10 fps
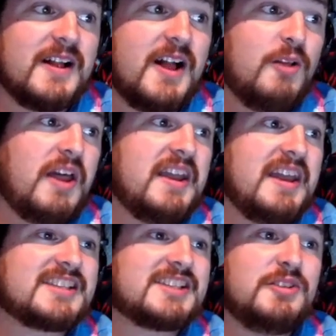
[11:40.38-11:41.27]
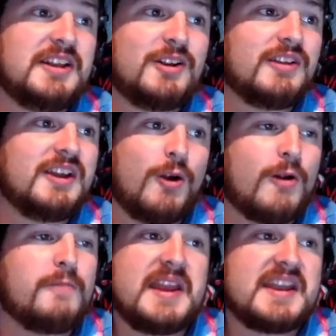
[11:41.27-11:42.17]
Uh, like, it's literally
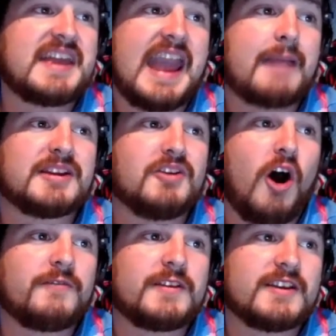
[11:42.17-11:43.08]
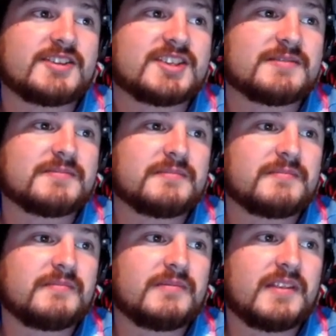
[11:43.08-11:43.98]
her being Captain Obvious.
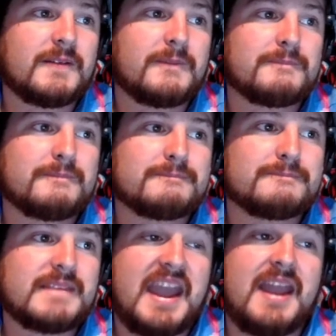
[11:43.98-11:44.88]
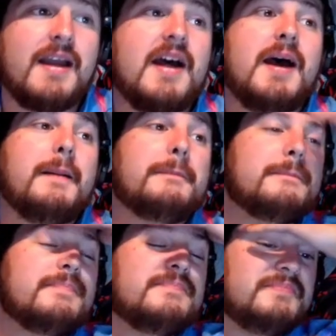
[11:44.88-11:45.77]
Right, but I'm afraid that and, if they
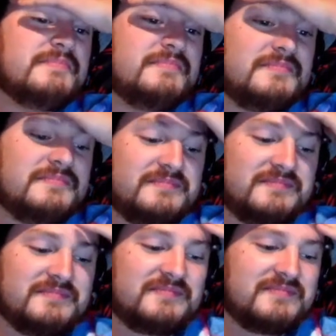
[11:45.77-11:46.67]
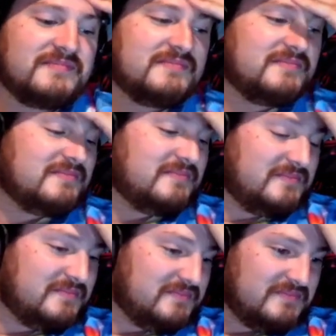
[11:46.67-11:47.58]
gave her more in this movie, that she'd ruin
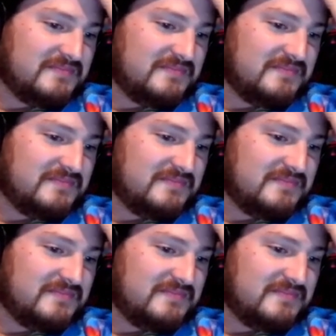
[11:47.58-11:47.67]
that too.